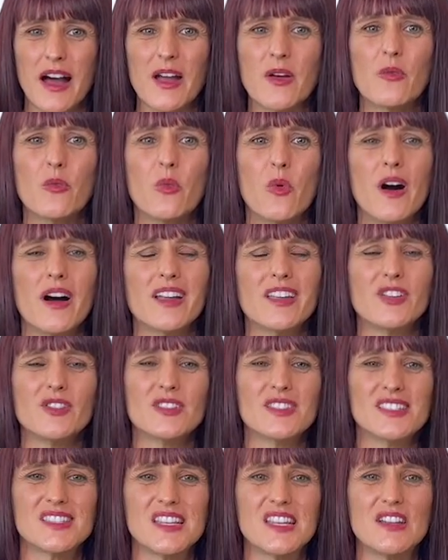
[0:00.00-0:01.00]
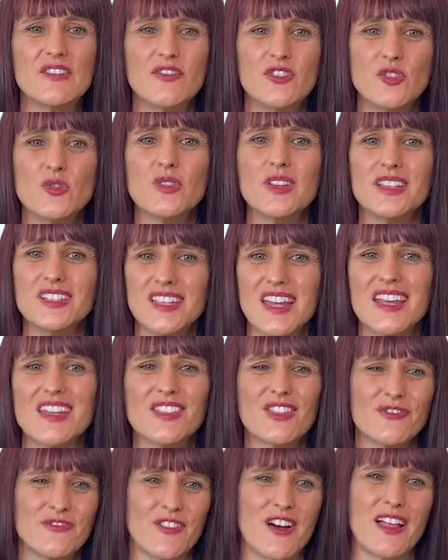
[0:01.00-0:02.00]
I want you to see if you can take
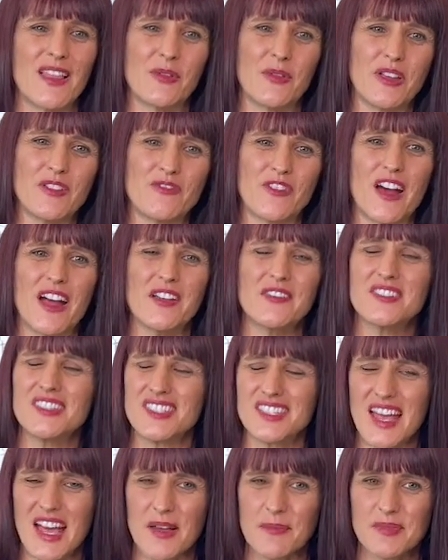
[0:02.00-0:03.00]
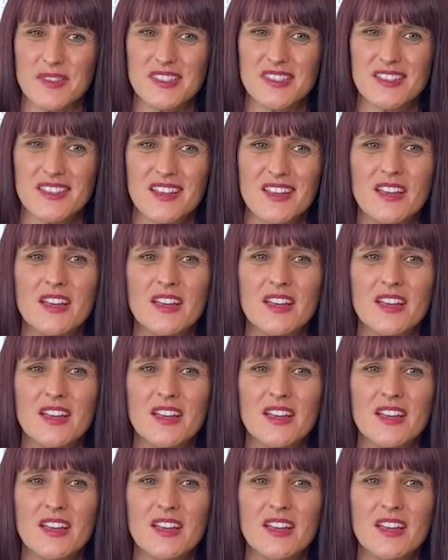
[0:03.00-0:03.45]
the following 5 steps.